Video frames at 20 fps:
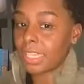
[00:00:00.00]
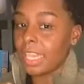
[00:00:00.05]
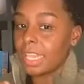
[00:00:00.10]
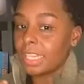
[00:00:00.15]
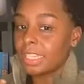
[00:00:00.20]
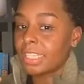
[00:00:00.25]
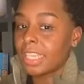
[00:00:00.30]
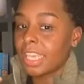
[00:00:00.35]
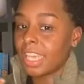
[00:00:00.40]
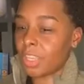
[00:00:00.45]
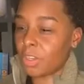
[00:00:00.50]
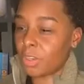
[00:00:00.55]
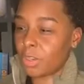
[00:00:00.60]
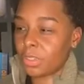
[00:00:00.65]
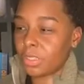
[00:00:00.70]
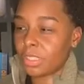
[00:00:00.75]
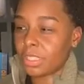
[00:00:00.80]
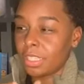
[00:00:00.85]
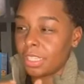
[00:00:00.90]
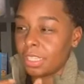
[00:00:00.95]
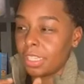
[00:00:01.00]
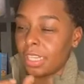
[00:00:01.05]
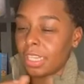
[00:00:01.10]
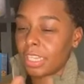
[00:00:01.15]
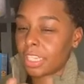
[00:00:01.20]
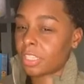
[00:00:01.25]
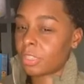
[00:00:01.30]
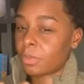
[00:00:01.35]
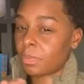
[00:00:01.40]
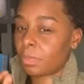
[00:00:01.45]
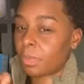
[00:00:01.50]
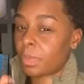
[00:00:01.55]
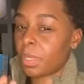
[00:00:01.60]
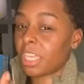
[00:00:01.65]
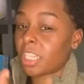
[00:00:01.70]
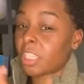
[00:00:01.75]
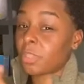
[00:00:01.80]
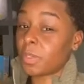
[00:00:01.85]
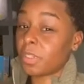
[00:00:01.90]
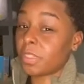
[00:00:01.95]
It's catered to
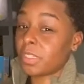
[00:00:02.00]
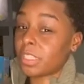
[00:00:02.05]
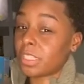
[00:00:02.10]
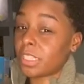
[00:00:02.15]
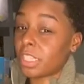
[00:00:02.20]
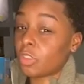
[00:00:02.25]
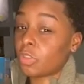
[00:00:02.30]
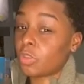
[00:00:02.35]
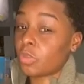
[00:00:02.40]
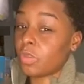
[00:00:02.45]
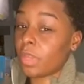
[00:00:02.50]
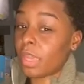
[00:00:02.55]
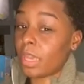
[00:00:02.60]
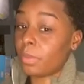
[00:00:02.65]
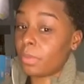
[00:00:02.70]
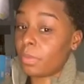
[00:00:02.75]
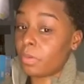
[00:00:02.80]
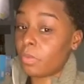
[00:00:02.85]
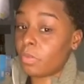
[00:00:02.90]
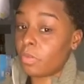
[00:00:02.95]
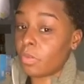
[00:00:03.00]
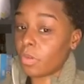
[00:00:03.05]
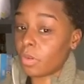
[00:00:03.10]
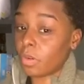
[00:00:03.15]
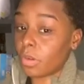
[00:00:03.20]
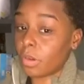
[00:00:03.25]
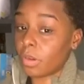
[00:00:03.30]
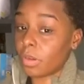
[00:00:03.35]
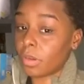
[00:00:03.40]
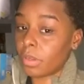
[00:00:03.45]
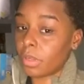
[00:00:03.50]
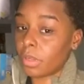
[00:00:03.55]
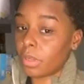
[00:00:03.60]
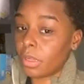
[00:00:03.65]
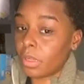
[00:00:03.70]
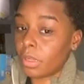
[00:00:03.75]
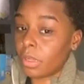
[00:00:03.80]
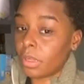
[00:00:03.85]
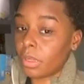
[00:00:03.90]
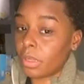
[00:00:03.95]
experiences that you've had before,
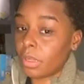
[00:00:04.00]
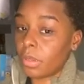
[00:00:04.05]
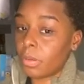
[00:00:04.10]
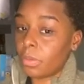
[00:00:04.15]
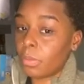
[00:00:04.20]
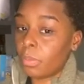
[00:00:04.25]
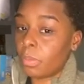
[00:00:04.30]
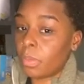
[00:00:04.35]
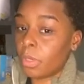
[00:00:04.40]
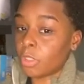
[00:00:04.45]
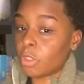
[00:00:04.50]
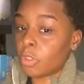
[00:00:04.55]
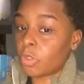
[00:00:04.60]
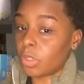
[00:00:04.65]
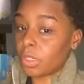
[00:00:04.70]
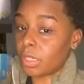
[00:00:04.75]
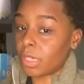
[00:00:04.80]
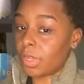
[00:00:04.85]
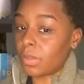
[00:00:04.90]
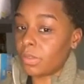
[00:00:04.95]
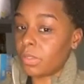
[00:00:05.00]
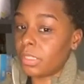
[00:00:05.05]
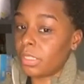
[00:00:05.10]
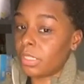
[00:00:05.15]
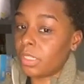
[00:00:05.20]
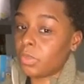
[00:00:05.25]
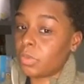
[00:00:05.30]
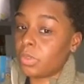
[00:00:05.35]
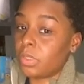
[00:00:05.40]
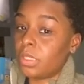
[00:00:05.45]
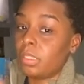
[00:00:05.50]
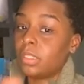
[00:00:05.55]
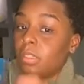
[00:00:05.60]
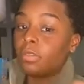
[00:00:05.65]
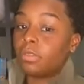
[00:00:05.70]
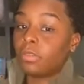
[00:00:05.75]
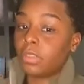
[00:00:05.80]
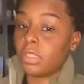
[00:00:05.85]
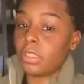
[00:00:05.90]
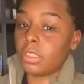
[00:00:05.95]
but you're now dealing with a
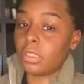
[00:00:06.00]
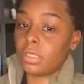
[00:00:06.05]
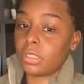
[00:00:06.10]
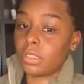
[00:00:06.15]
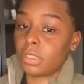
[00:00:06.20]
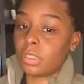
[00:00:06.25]
different